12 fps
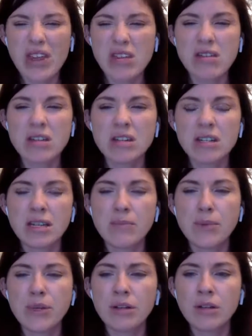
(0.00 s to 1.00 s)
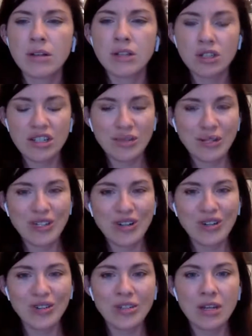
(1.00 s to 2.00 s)
rather than deep, she
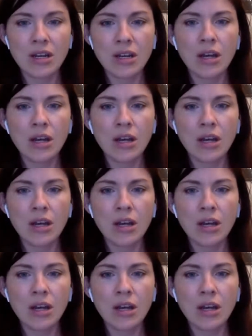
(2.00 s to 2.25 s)
returned.